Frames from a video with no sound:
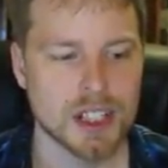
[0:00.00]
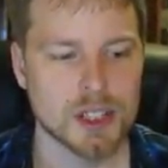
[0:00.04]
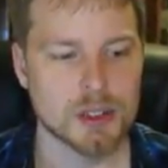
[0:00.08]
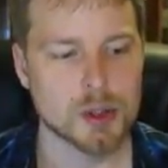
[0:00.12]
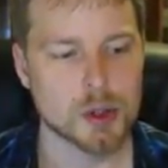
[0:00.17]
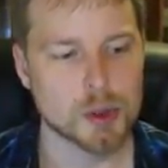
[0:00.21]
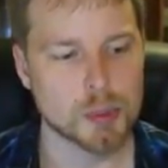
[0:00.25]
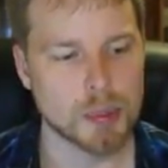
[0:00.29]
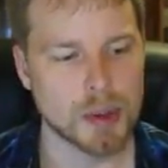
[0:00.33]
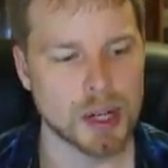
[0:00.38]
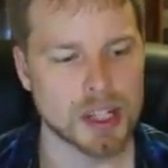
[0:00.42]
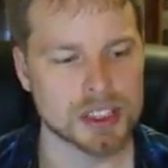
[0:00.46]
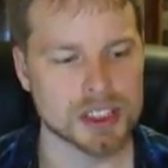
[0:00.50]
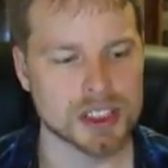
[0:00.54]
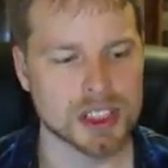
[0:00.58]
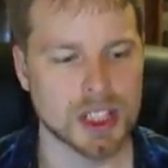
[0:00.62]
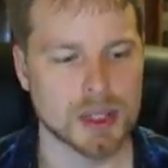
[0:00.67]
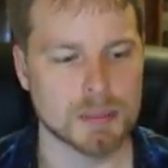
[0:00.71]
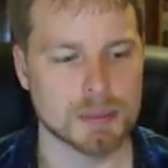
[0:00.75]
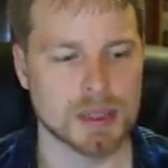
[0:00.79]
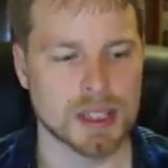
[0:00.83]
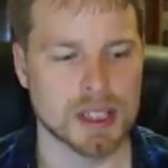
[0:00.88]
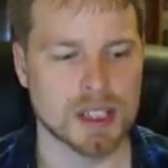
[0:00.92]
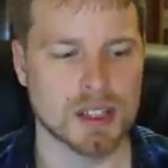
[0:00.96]
You do boss
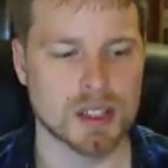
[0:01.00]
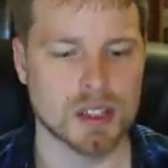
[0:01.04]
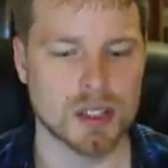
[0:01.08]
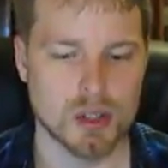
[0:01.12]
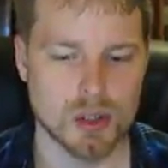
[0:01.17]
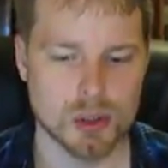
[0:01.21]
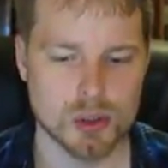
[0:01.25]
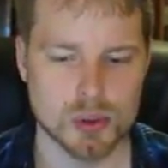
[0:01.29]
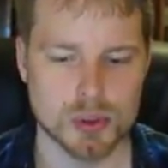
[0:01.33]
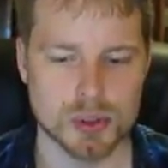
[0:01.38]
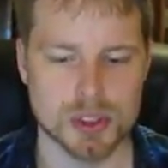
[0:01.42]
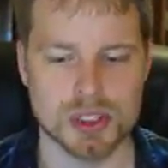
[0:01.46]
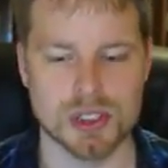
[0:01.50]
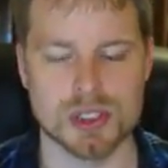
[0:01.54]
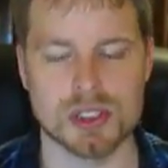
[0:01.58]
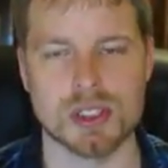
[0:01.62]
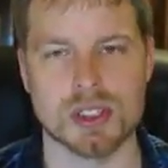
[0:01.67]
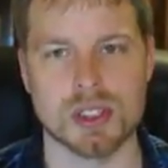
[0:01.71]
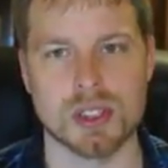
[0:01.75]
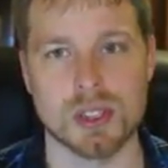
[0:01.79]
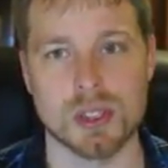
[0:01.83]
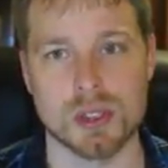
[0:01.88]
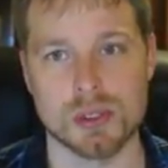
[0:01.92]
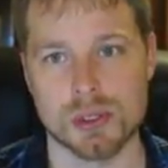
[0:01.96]
shop dot close, which is
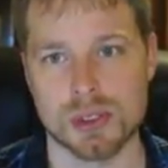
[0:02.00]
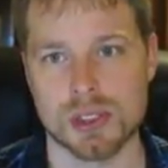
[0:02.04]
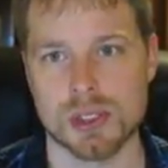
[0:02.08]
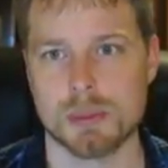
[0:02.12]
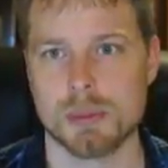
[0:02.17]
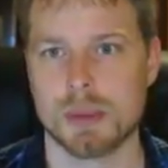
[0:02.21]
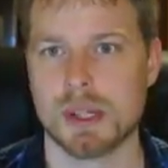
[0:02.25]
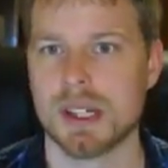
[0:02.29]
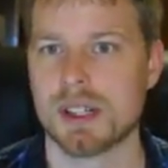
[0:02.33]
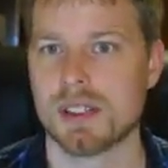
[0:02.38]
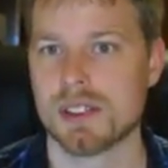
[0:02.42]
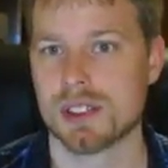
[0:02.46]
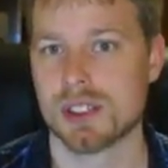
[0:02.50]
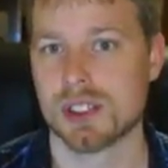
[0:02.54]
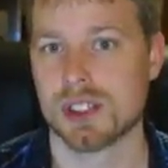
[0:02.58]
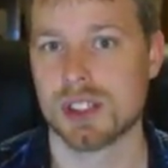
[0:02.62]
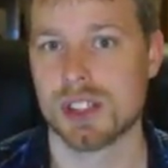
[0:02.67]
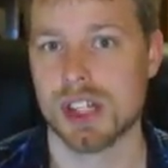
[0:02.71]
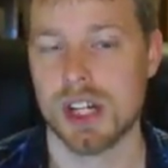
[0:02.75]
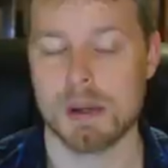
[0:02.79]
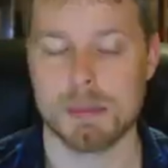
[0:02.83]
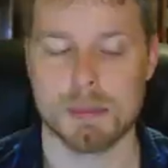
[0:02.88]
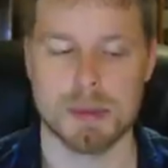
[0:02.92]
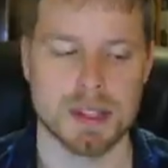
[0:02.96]
to close somebody else's
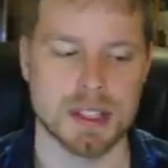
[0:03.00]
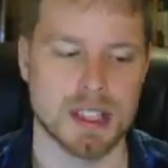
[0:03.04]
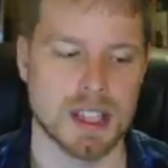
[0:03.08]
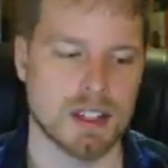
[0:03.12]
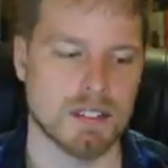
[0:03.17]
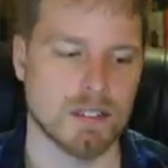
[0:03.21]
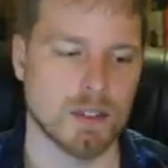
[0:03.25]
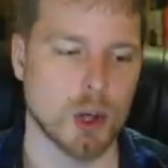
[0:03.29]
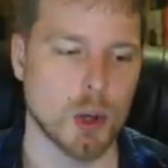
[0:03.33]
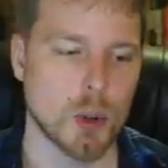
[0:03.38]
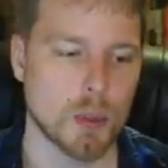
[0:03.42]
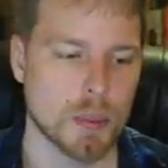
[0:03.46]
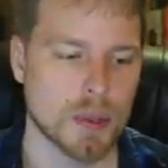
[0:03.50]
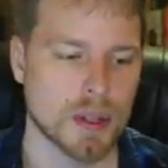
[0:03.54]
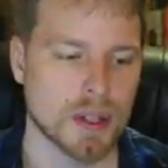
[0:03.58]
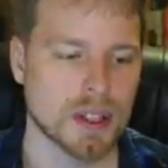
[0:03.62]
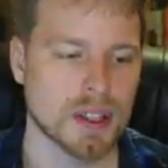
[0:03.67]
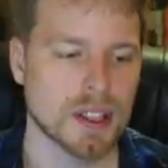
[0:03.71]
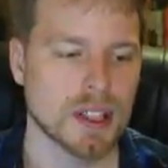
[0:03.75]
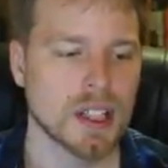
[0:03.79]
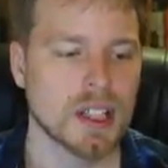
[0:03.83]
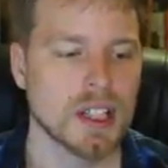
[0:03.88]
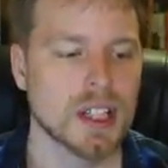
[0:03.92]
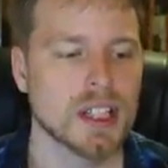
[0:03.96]
shop that they have
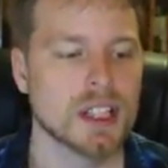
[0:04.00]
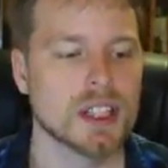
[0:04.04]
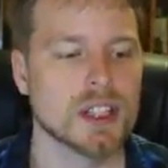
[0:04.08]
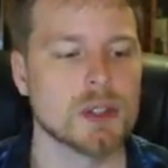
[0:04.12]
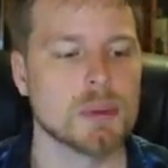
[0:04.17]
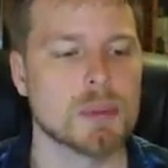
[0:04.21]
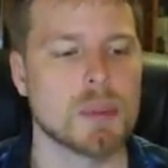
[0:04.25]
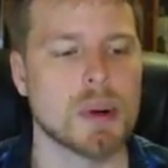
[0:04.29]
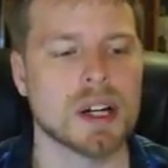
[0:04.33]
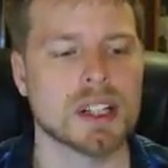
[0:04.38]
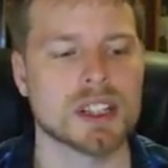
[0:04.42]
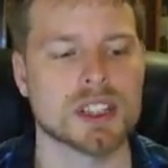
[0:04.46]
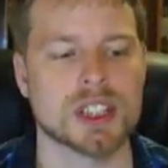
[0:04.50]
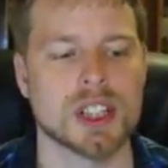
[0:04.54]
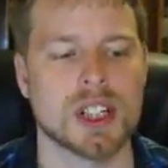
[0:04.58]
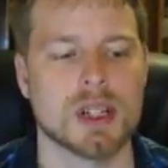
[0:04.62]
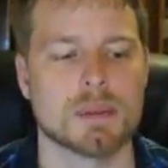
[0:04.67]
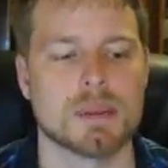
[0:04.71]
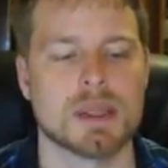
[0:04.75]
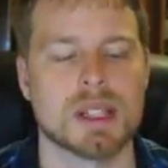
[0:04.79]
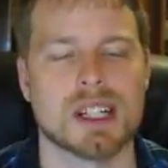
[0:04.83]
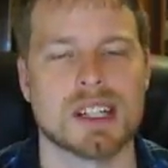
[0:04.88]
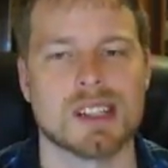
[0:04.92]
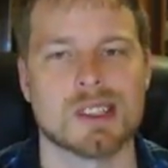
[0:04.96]
open. You do boss
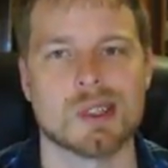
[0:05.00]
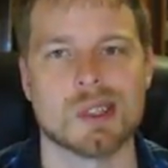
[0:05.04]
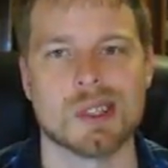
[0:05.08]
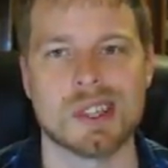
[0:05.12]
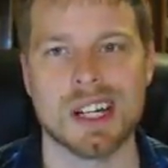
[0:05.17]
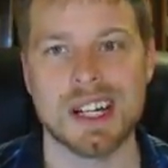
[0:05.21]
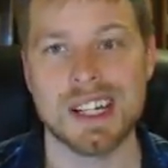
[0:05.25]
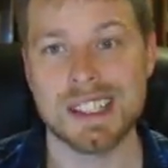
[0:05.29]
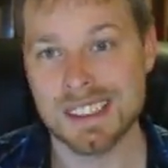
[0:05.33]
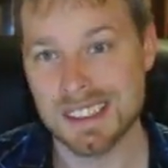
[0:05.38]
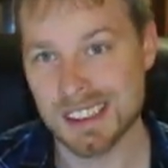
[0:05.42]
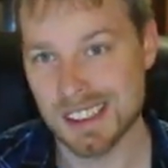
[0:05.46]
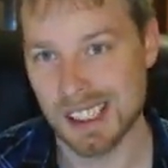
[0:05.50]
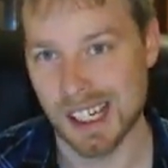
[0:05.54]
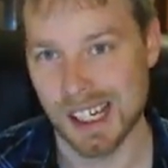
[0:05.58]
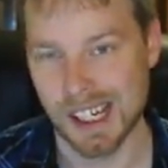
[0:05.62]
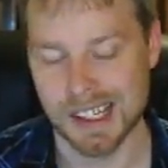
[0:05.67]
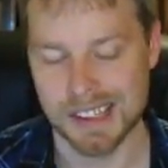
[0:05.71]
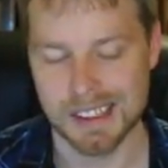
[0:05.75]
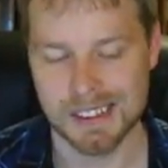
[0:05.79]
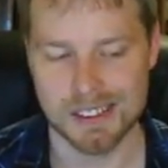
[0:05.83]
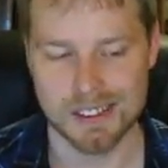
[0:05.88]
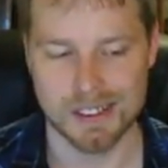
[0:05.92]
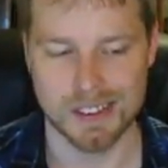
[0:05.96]
shop dot create
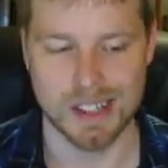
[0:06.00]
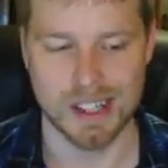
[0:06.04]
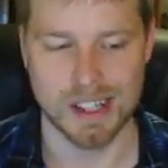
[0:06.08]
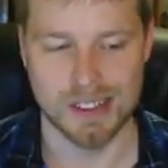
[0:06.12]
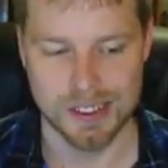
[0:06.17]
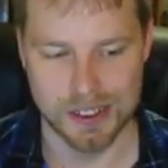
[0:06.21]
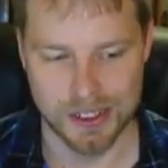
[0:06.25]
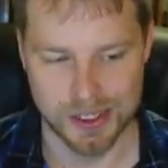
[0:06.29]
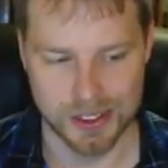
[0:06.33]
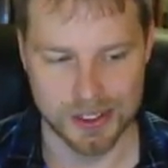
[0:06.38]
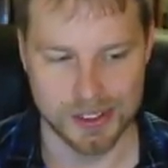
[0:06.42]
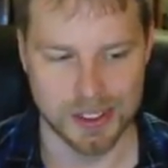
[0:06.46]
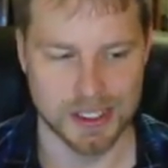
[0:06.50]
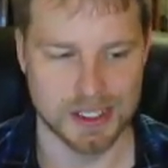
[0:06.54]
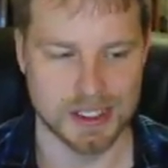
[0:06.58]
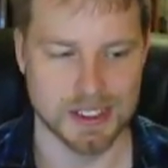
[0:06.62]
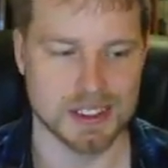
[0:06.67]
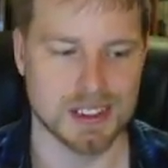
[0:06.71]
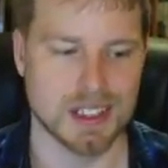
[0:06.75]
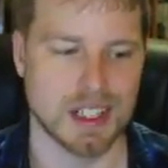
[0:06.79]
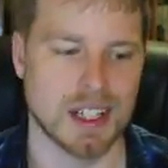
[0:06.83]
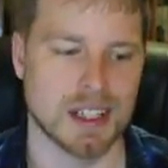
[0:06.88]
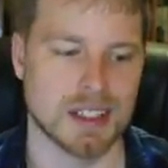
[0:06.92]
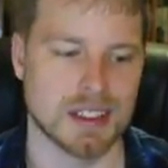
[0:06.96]
sign to allow you to create
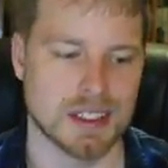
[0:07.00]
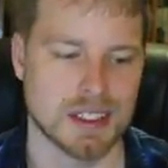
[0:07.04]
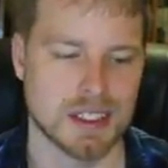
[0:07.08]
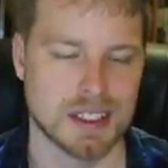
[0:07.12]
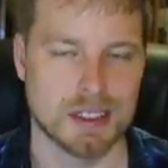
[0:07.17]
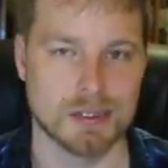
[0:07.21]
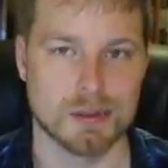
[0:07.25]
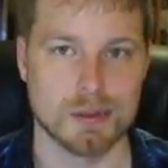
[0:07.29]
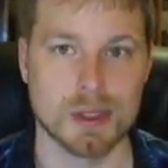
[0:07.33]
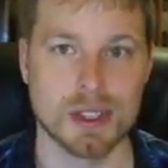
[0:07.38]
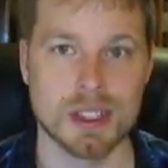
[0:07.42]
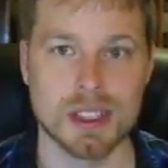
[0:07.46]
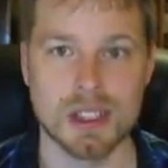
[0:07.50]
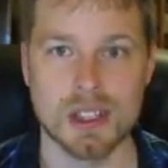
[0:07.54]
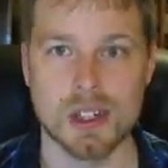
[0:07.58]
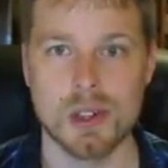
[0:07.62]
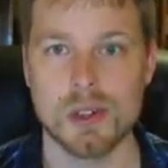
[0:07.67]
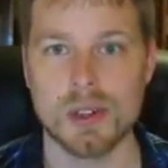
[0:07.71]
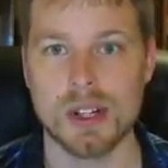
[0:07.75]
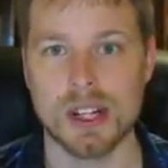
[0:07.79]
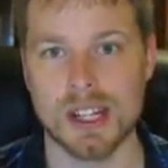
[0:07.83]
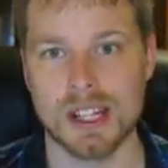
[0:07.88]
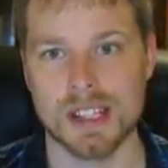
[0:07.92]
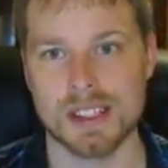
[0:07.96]
the signs and then
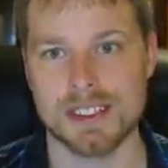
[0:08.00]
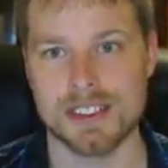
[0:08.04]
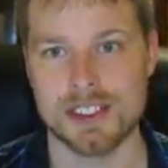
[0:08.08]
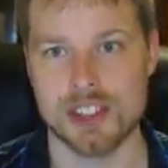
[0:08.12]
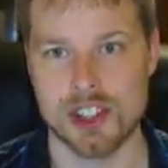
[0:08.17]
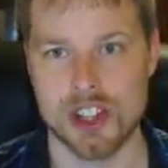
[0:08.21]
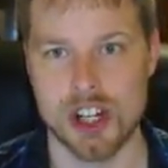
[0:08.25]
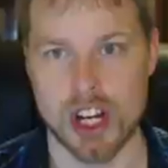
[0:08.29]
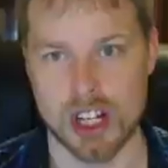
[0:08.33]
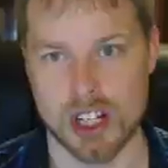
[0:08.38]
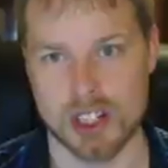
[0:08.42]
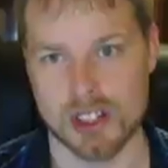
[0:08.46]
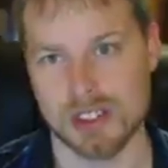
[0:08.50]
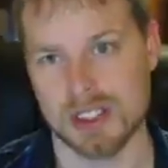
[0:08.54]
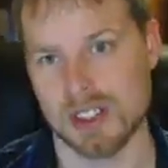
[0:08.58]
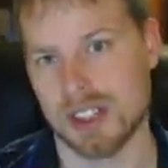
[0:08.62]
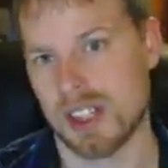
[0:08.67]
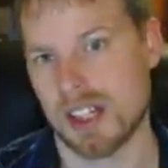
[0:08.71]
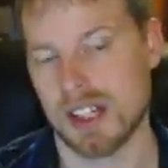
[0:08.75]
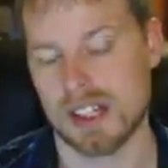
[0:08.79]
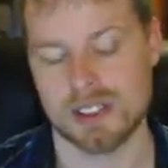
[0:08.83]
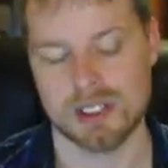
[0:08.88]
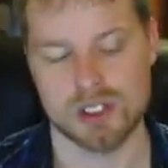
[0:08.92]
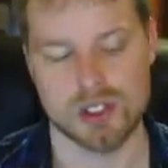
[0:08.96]
reload and check are the
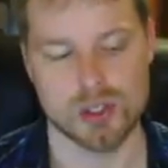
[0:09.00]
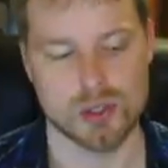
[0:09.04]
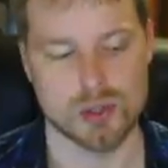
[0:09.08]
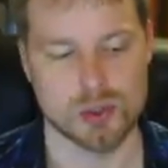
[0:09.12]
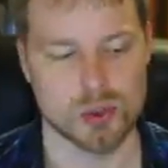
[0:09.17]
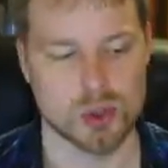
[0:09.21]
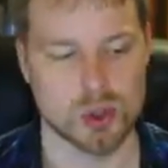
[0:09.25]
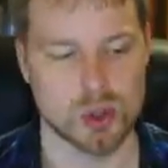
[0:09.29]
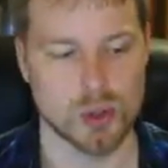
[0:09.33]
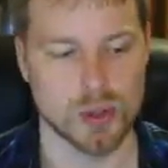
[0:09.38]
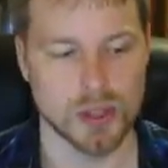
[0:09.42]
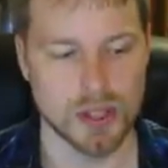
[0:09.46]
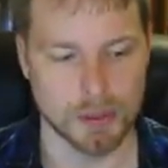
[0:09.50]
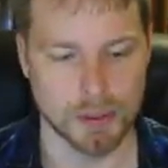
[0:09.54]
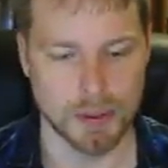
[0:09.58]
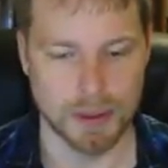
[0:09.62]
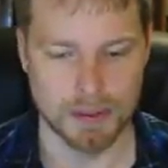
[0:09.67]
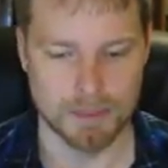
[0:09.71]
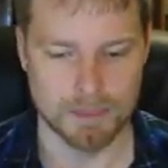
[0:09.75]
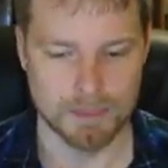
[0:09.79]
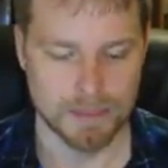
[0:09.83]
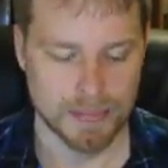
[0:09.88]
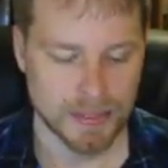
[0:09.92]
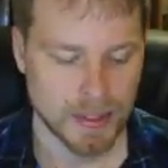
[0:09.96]
last two. So
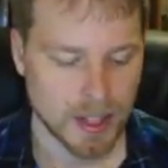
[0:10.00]
anyway